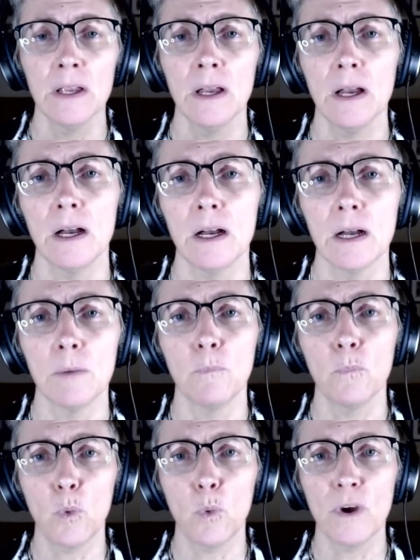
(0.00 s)
Um,
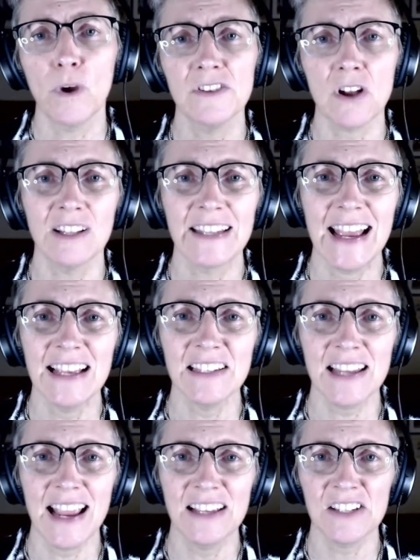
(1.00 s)
one is called
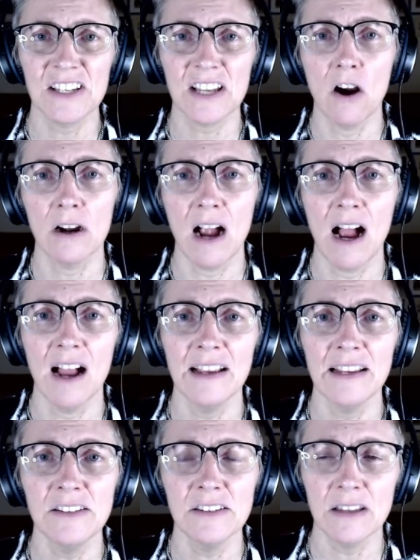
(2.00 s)

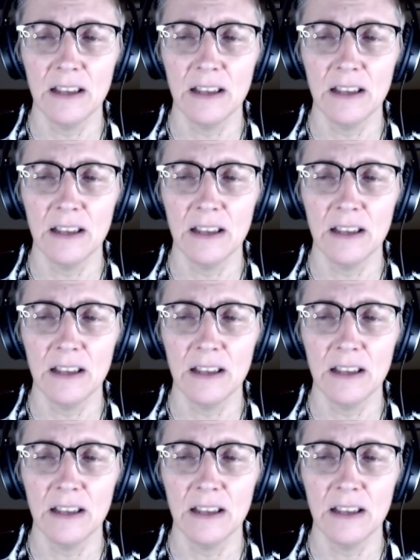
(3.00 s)
SSRIs,